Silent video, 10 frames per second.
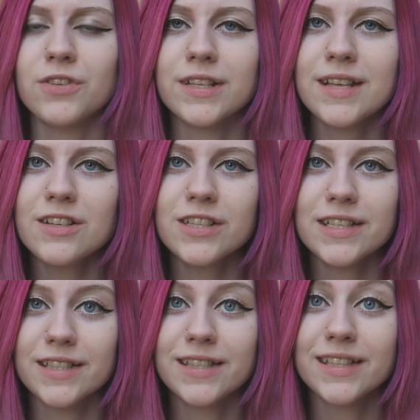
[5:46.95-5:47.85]
and it
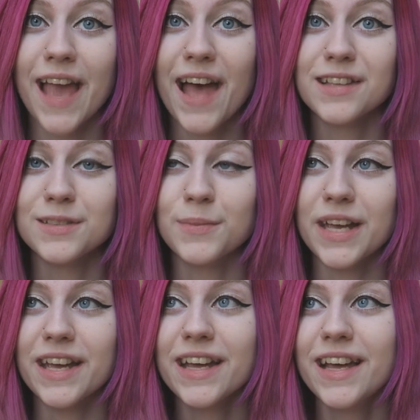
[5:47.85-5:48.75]
actually scares
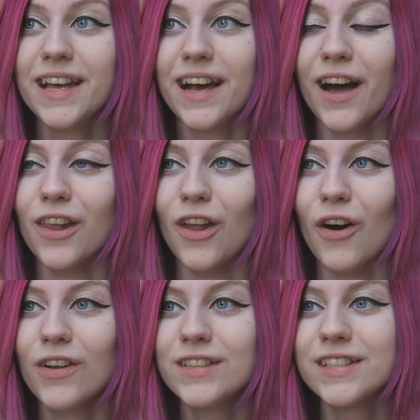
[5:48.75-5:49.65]
me a
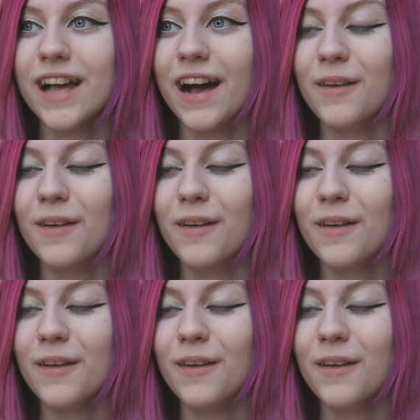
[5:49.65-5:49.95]
lot.